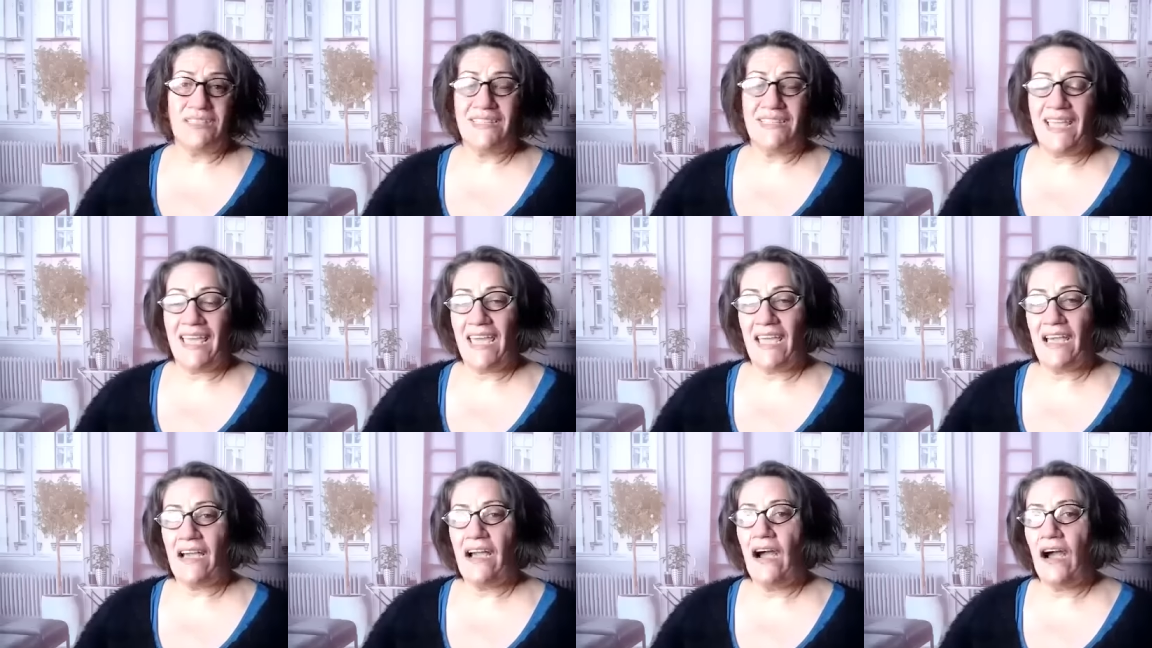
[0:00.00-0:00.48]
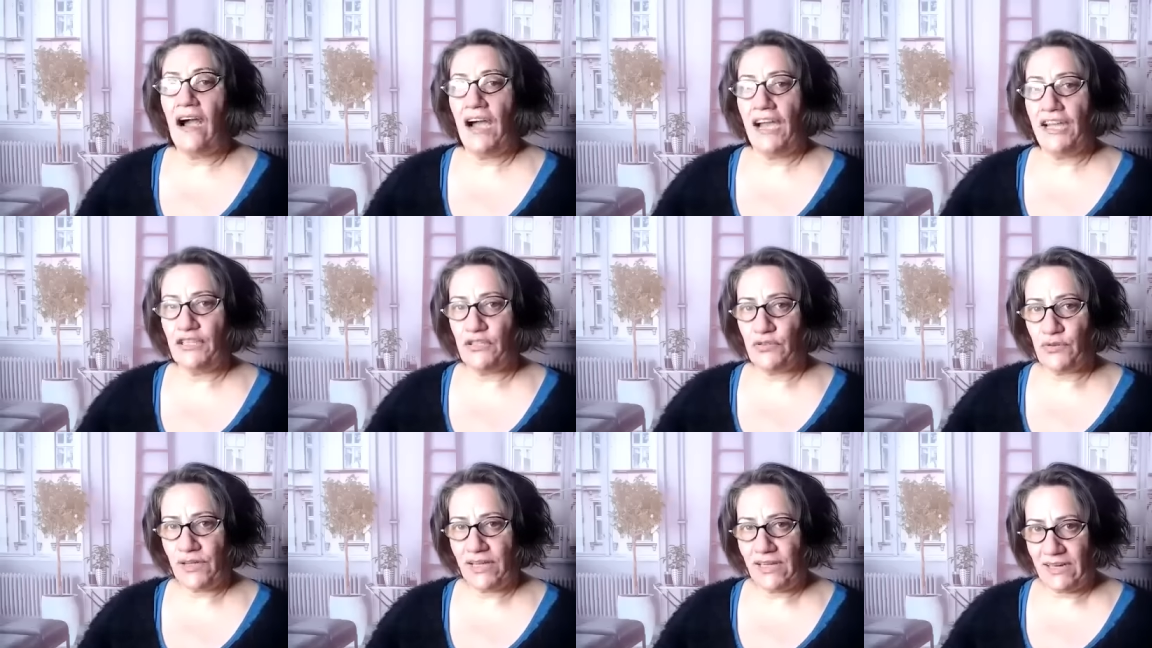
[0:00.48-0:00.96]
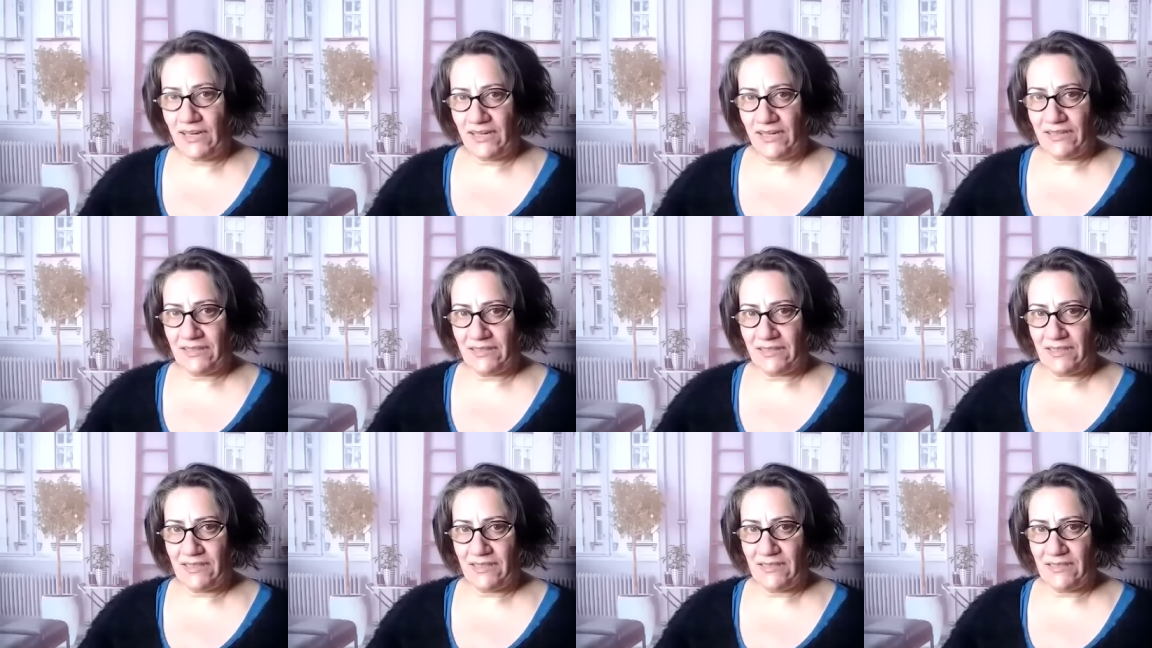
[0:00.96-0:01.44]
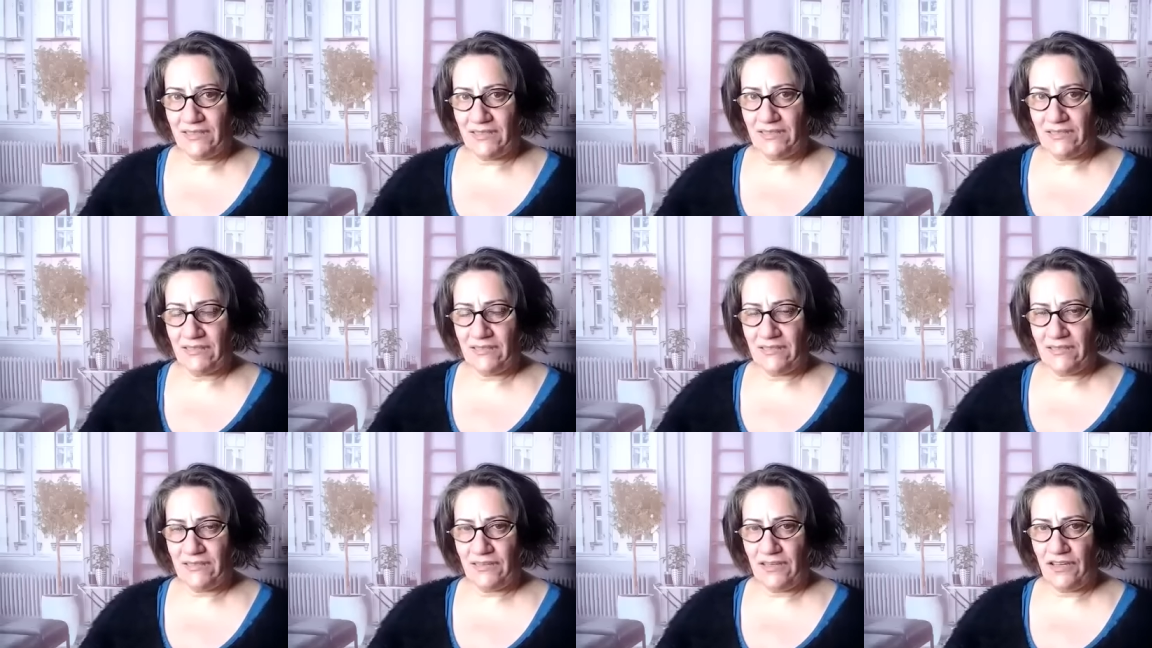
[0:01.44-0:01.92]
staying hydrated.
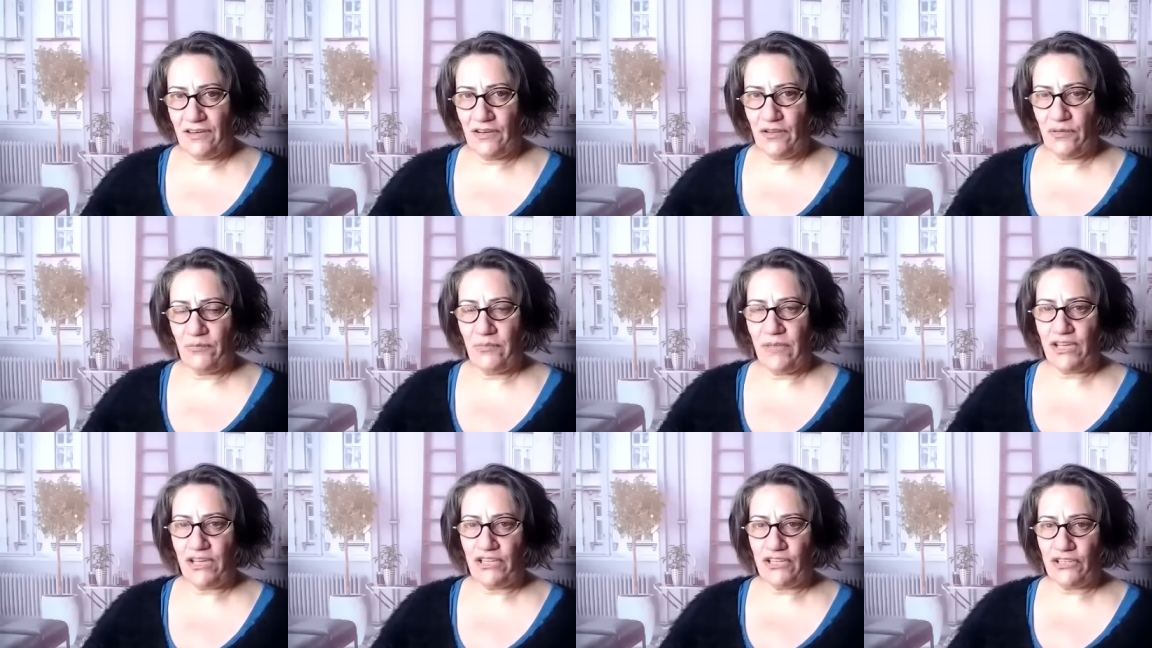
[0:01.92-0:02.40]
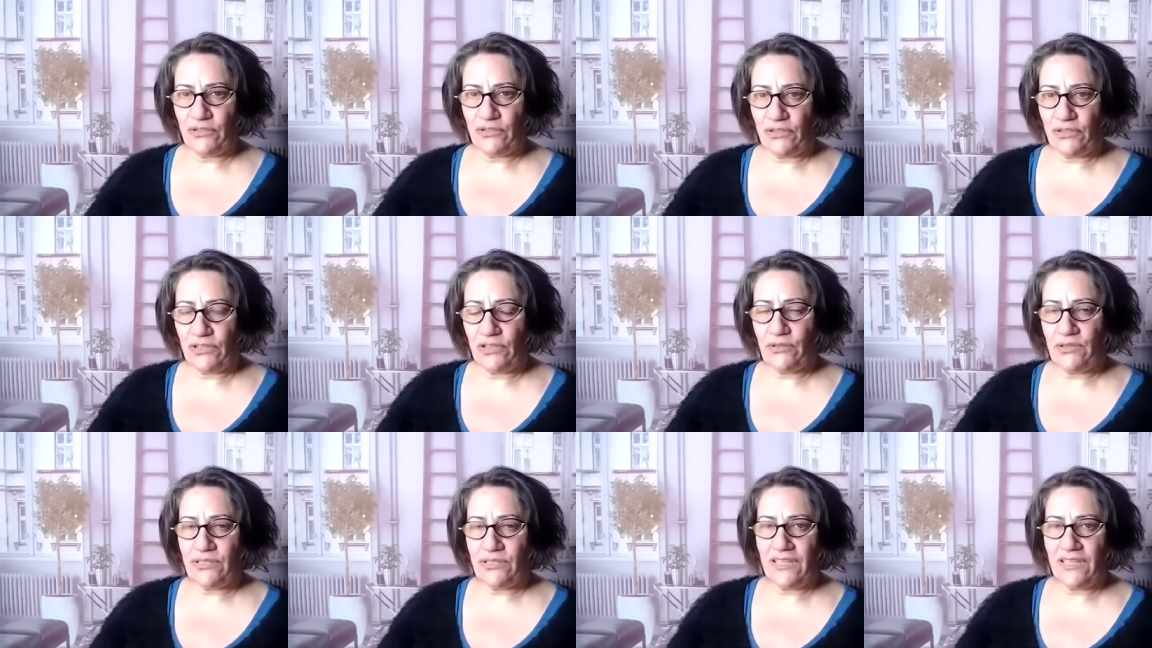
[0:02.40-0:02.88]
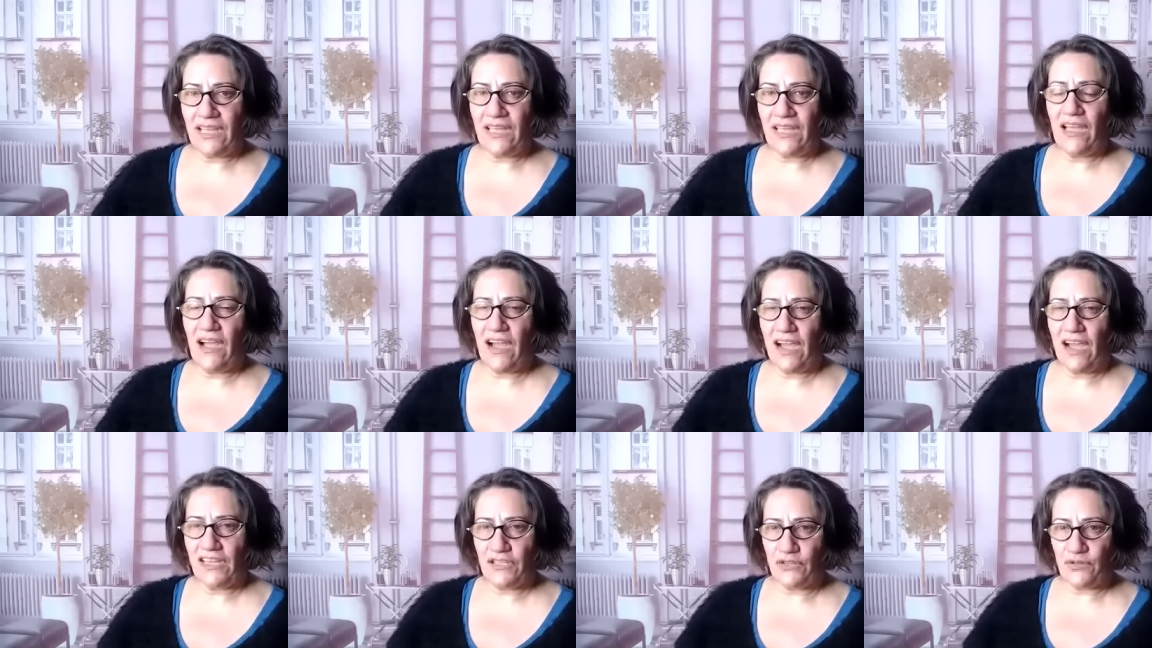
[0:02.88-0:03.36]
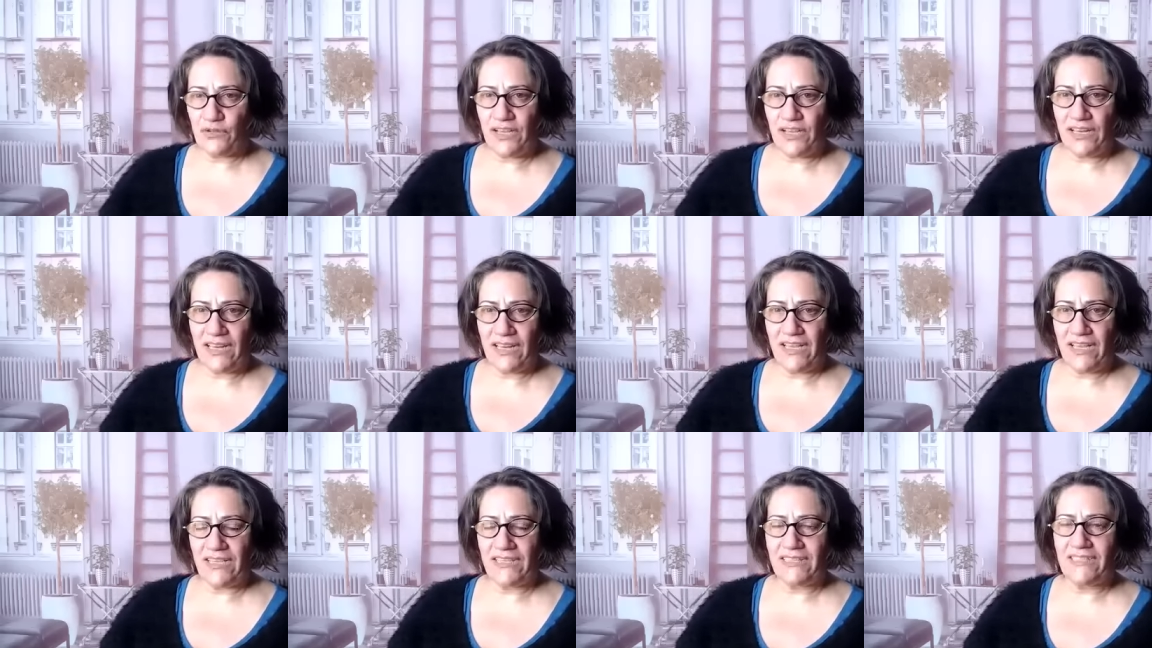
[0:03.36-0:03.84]
Make sure to stay
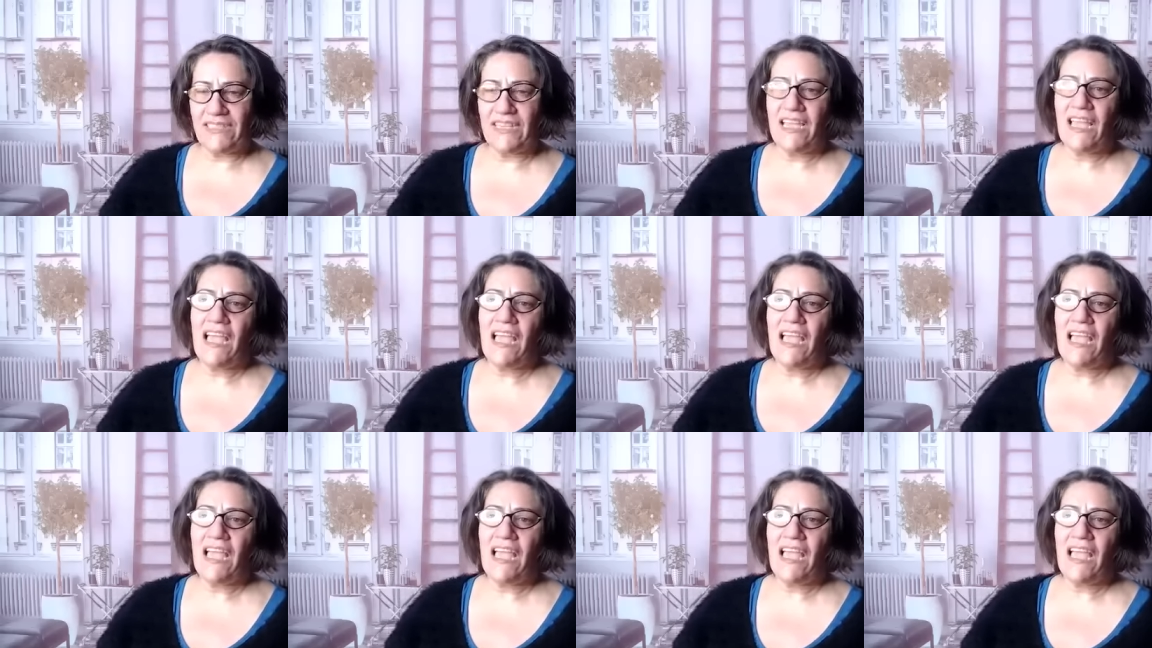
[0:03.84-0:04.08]
hydrated